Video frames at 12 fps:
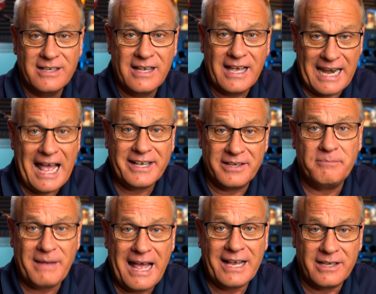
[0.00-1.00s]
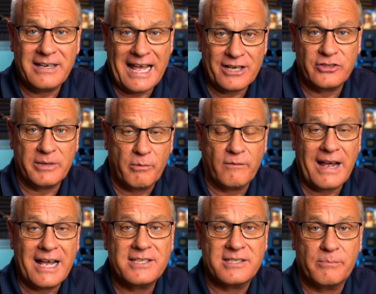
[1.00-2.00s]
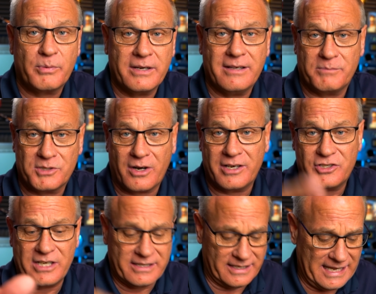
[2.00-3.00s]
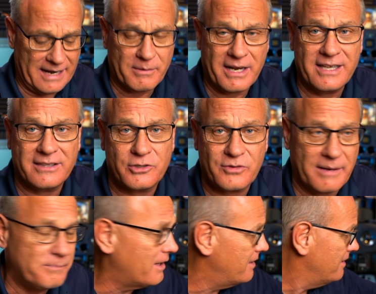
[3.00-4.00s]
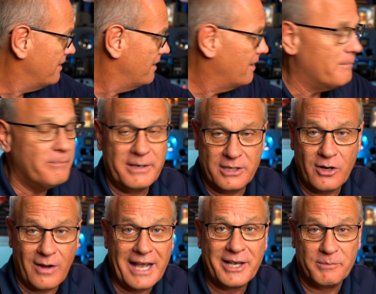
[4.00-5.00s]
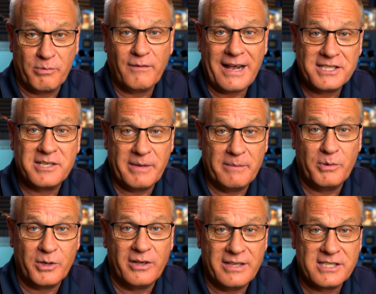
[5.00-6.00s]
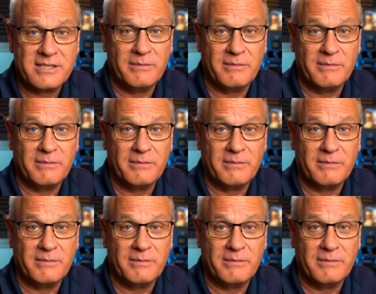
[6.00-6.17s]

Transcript: and I could actually provide some pretty, I'm sorry to shake the camera, I hit the tripod. But, you know, I could provide some input on this, some